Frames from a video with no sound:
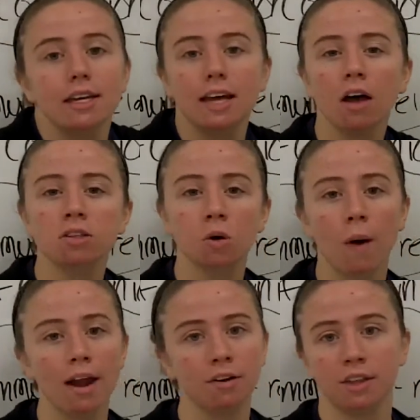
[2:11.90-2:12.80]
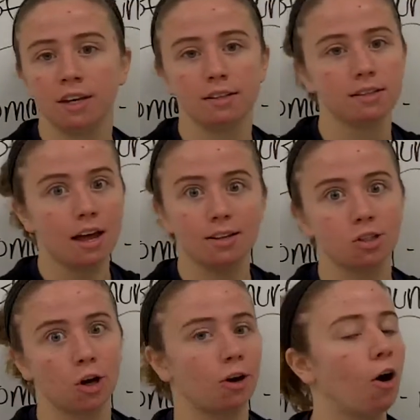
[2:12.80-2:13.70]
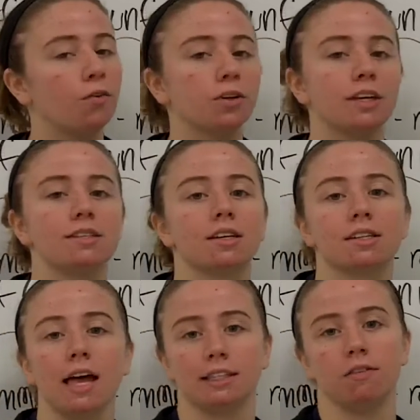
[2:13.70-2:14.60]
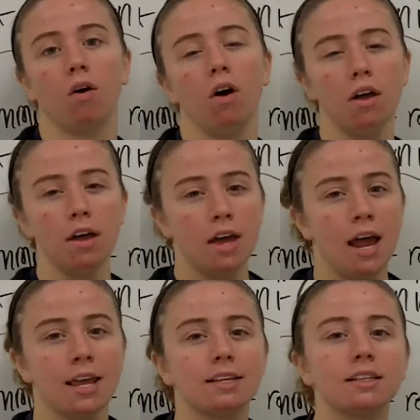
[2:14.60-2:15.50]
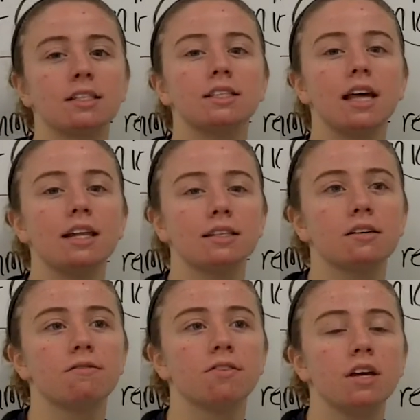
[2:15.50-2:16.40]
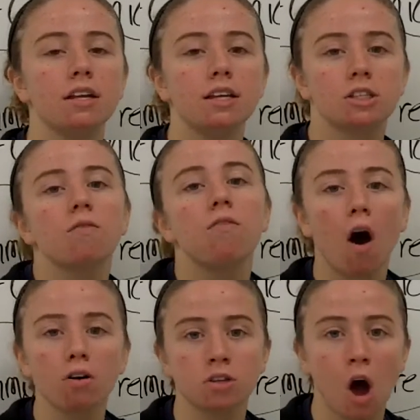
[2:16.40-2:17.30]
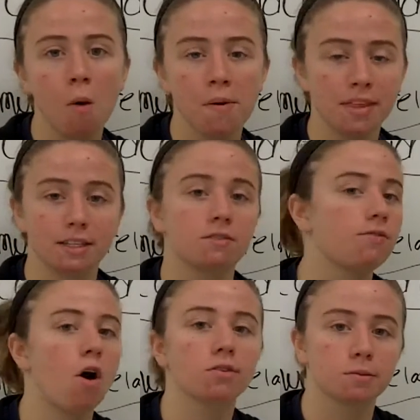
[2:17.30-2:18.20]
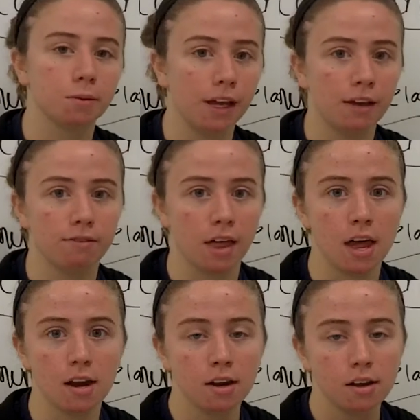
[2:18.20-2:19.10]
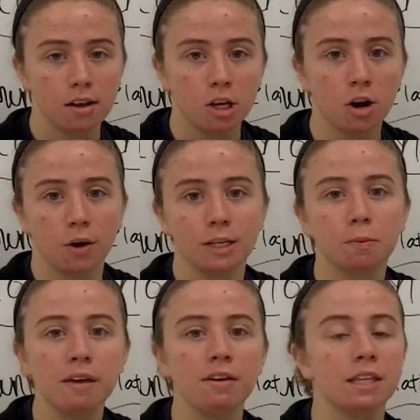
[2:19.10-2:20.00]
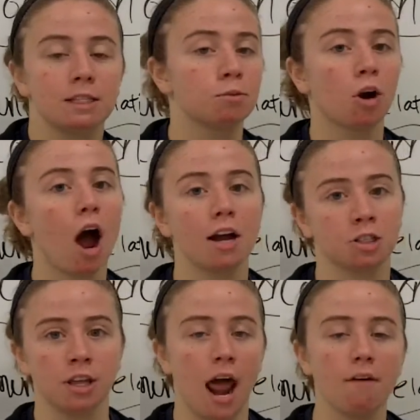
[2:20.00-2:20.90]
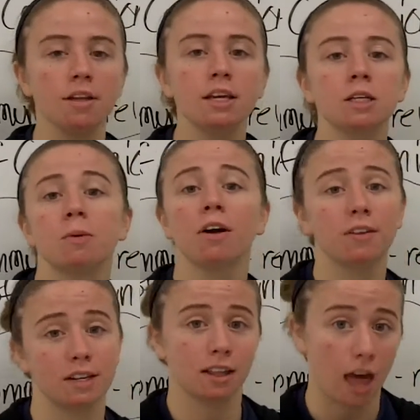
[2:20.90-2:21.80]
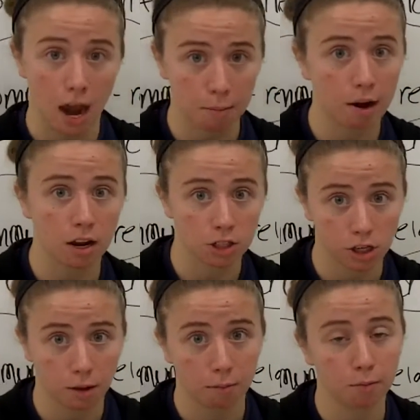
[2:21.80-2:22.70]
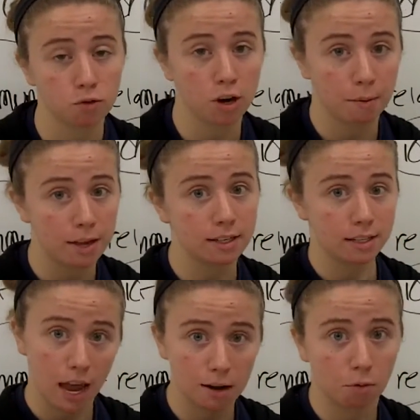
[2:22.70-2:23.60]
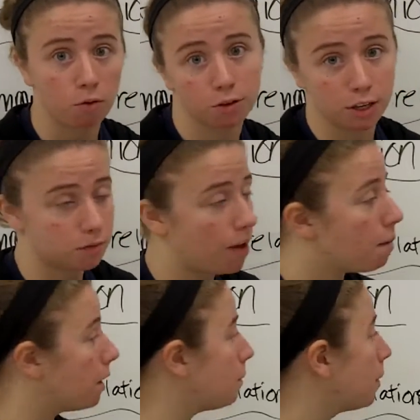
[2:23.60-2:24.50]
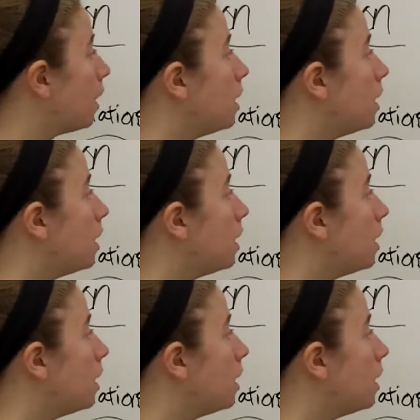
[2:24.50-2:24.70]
he tells the waiter that his sons are overly successful. And he has this sense of this false hope and this false belief that, he's believing in this mirage that everything is perfect and that American dream is attainable for this family.